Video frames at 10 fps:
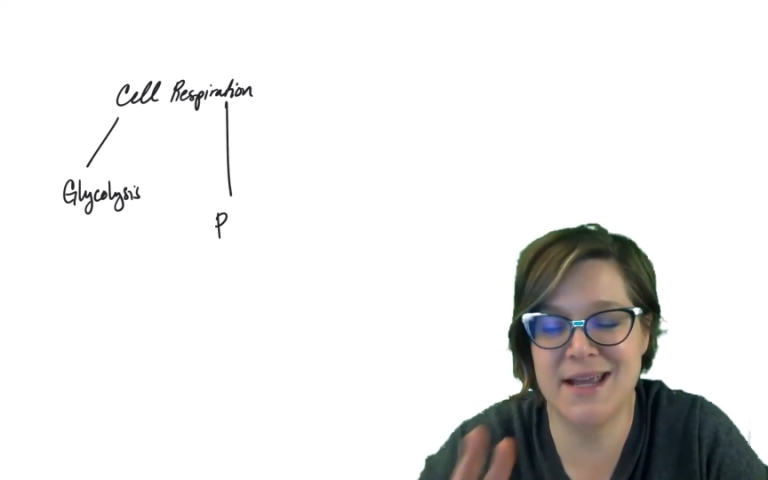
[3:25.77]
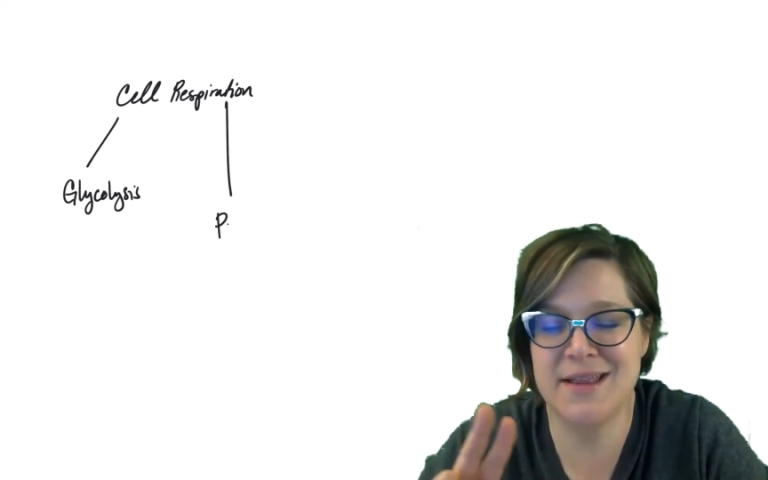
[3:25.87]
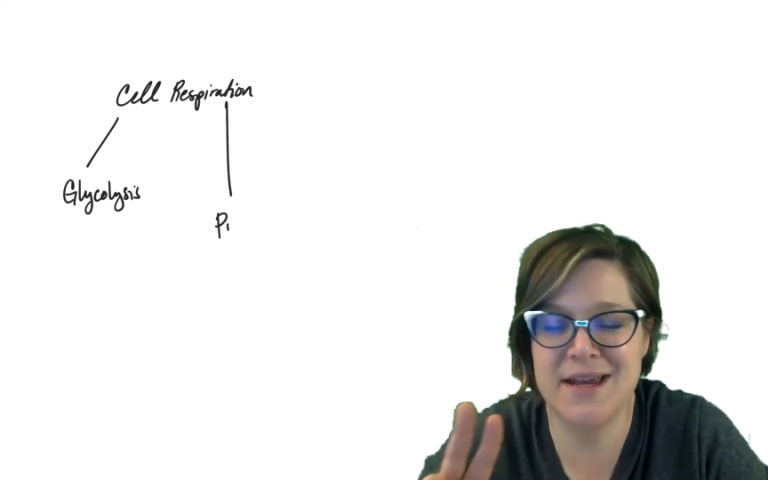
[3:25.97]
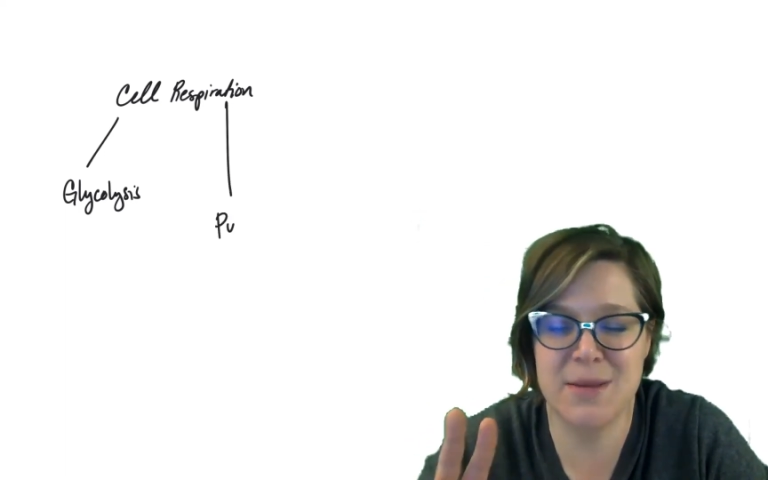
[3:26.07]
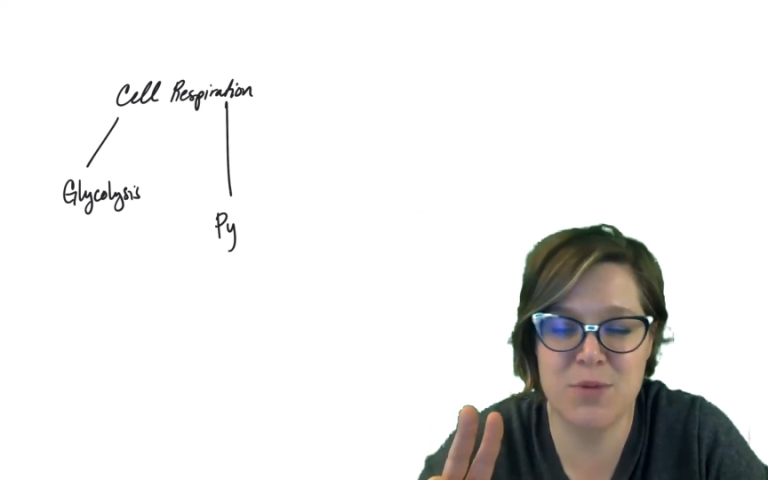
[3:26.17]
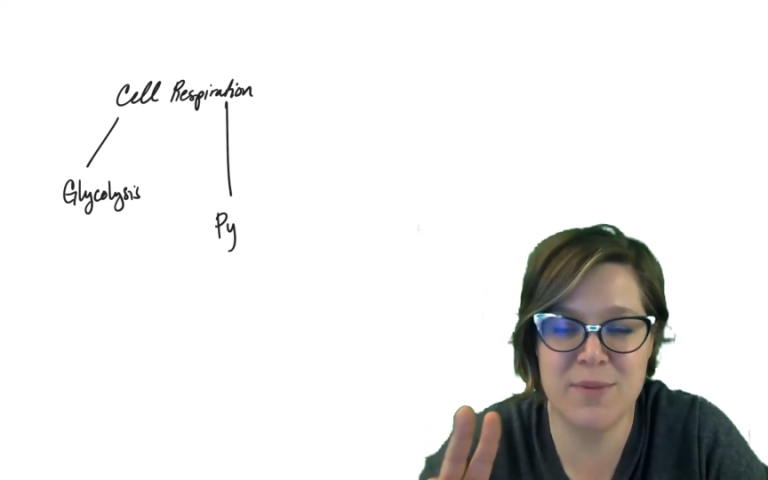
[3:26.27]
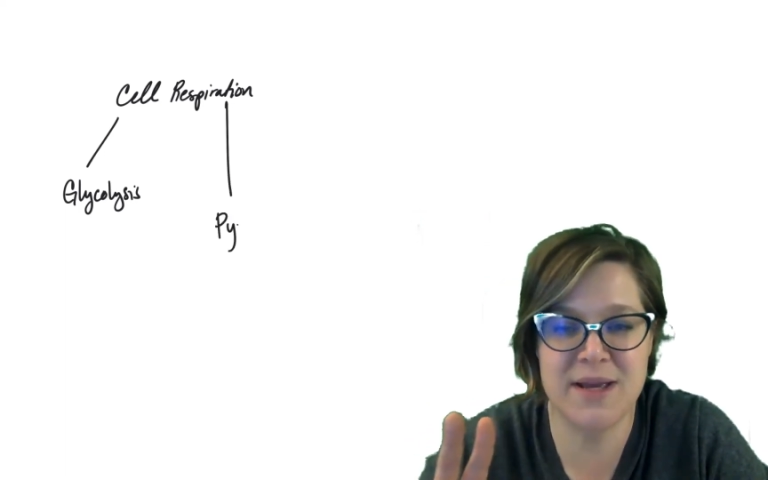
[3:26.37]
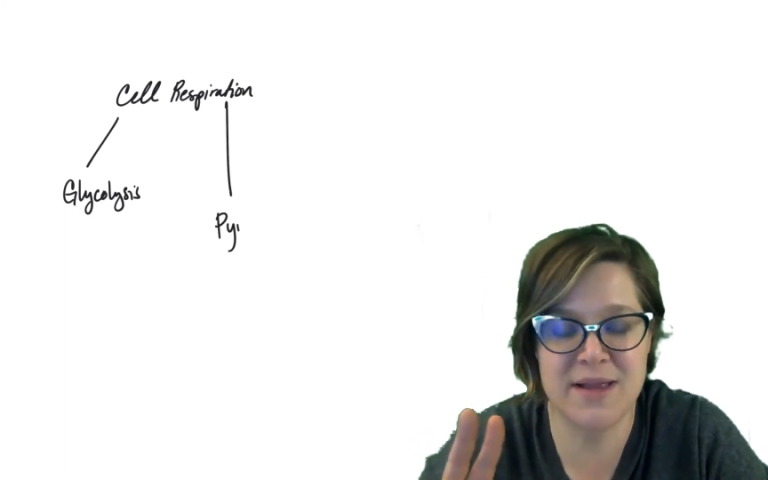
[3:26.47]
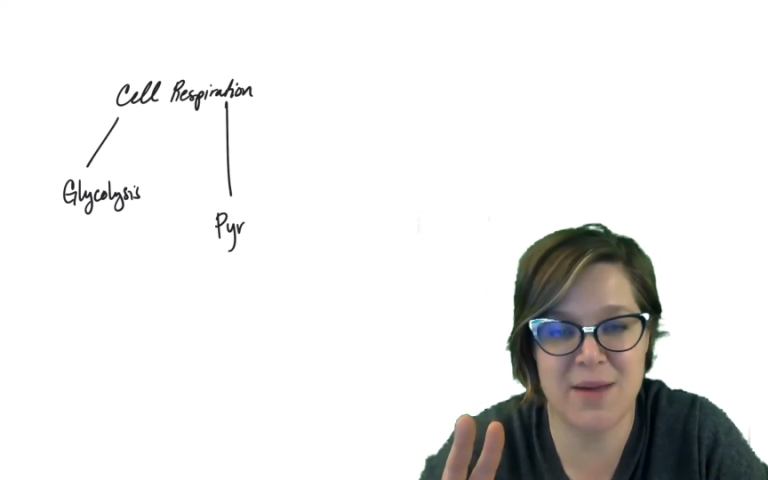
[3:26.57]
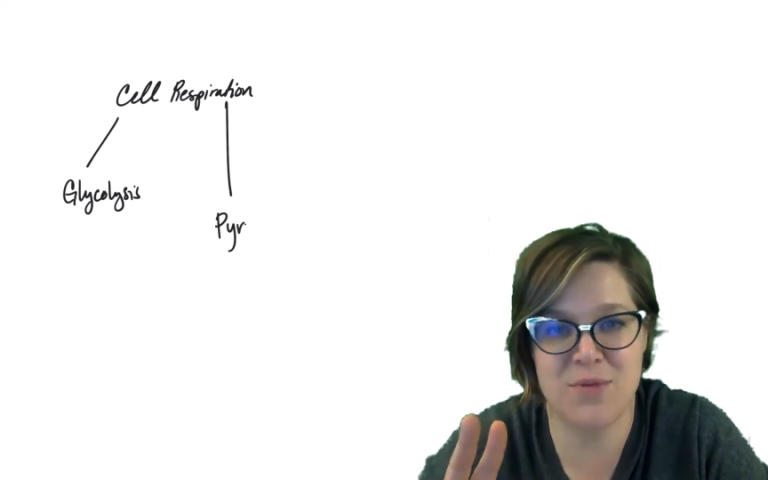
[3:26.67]
and the name will make
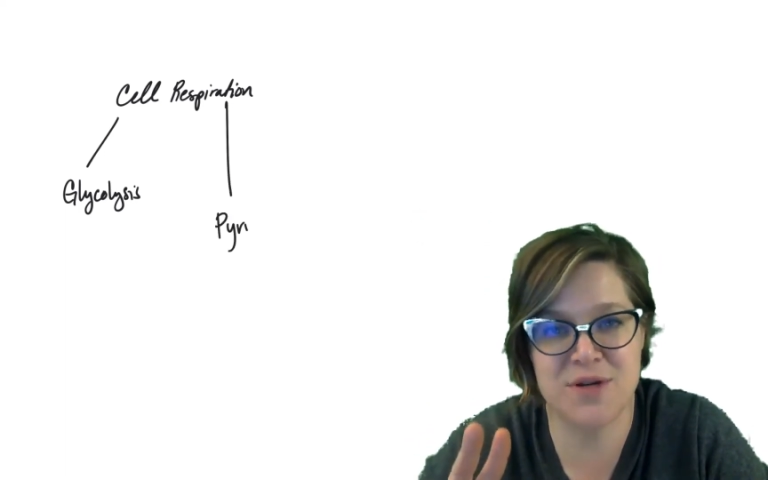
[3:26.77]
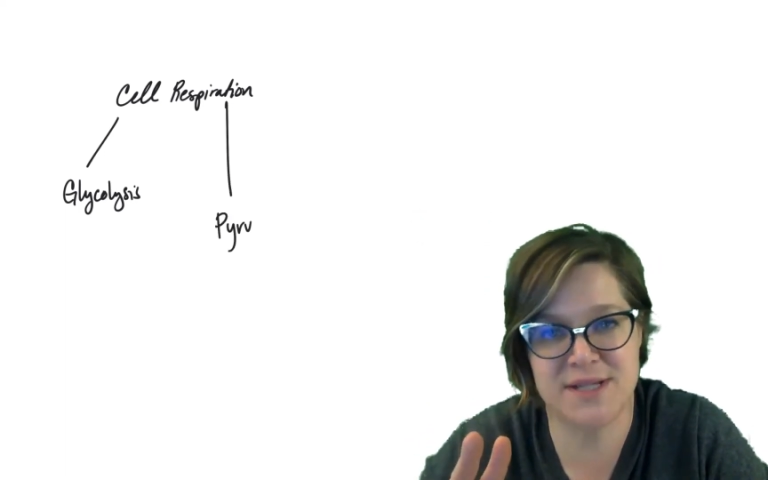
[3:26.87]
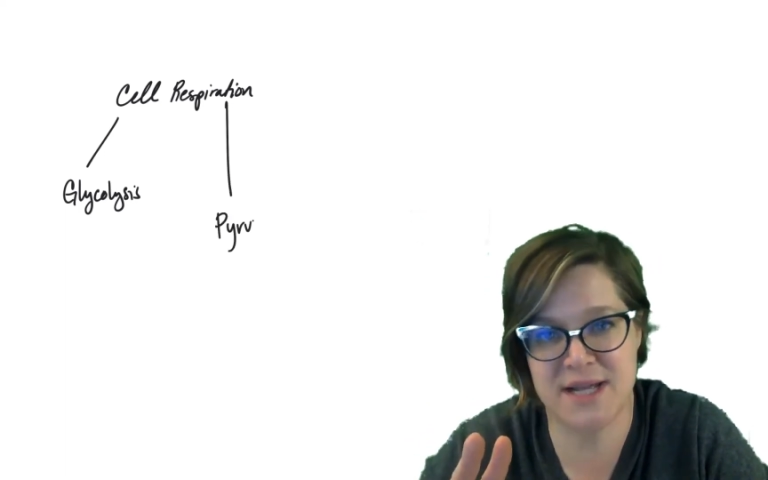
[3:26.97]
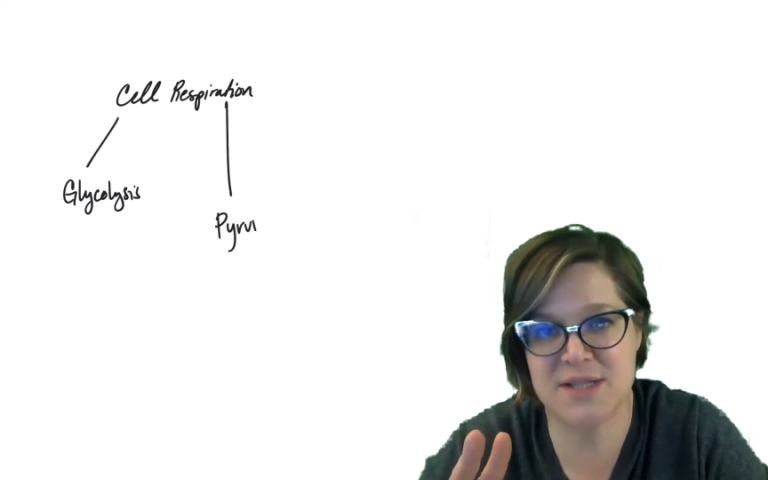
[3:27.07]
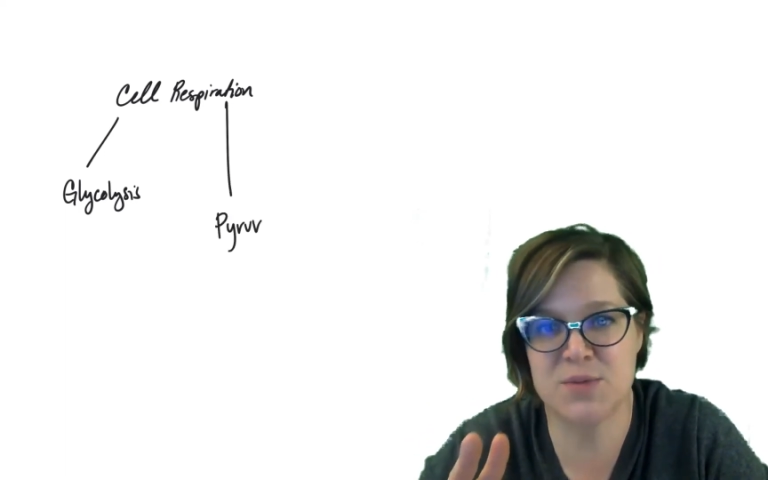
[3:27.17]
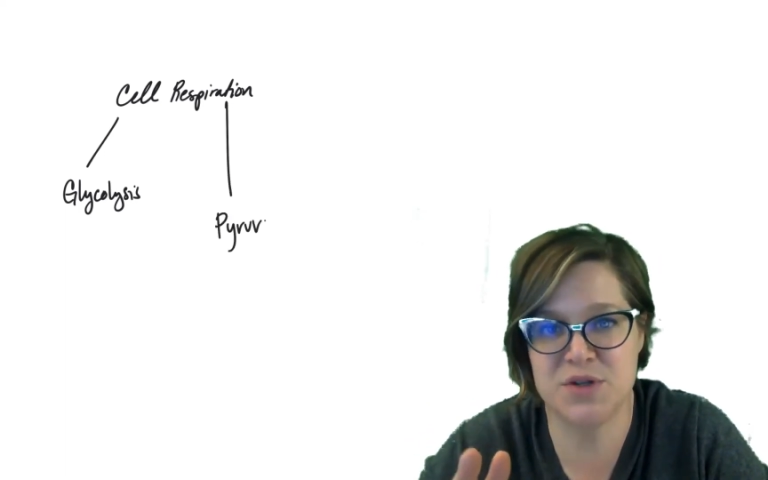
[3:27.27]
a lot more sense